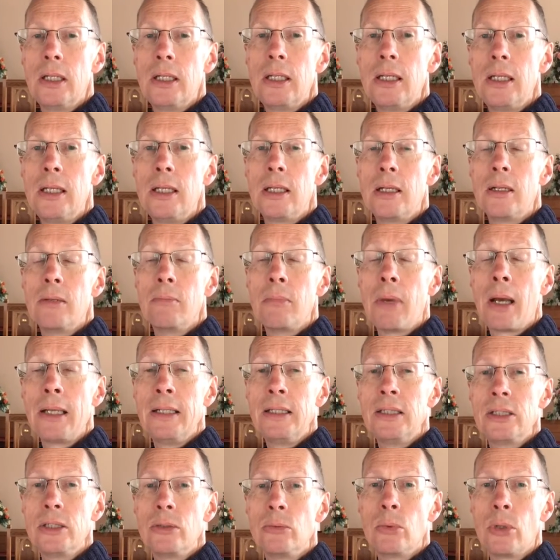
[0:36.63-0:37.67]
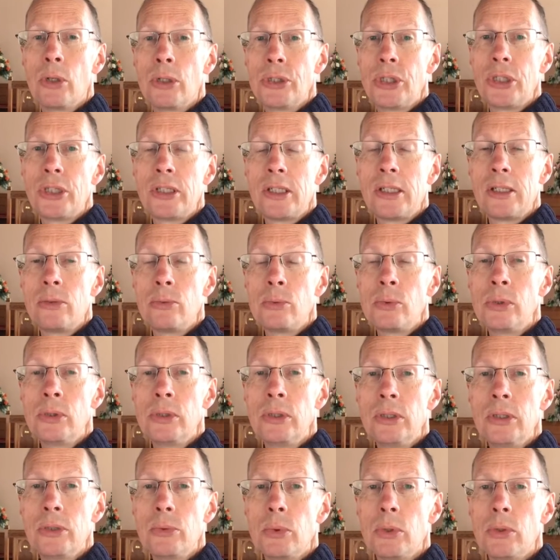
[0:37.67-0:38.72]
He binds and washes his
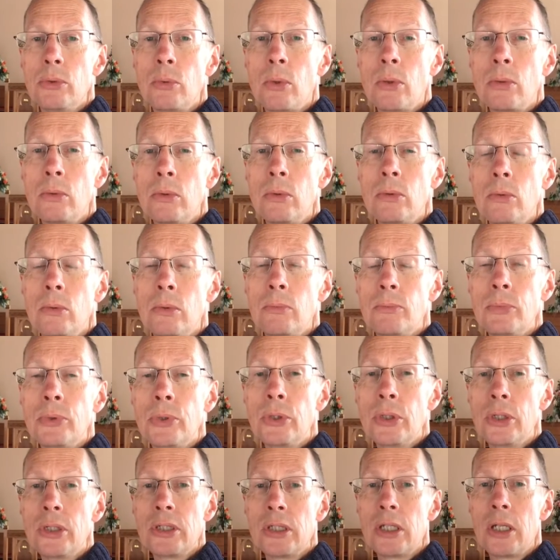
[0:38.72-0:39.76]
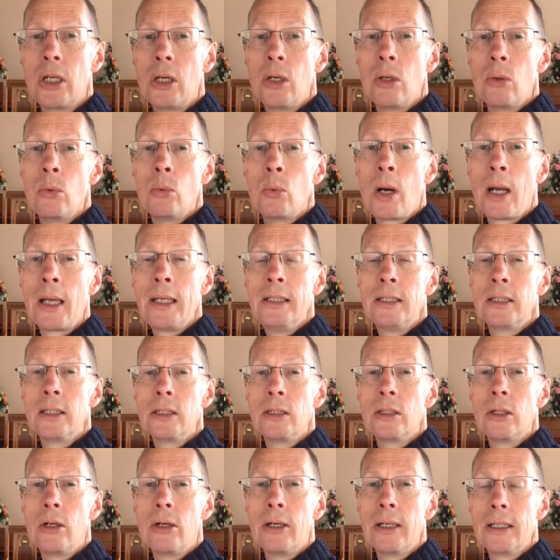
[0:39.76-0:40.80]
wounds, pours wine and
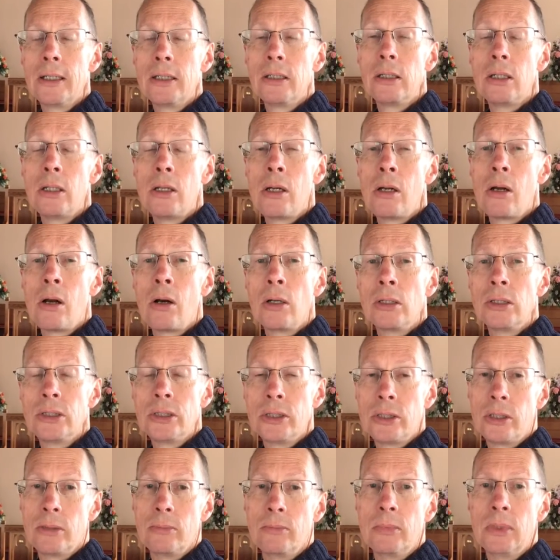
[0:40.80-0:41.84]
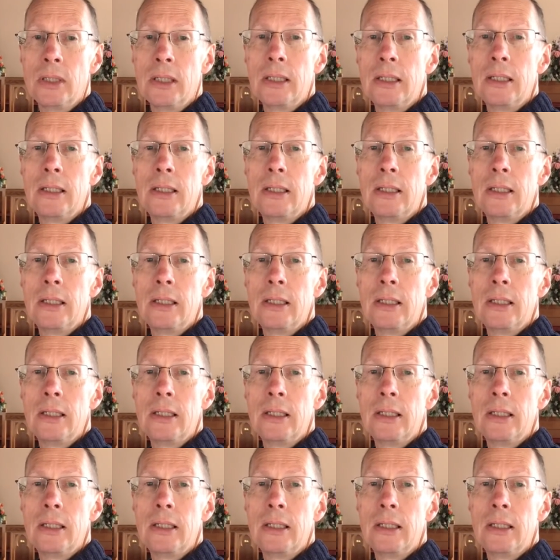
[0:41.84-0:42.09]
oil onto them.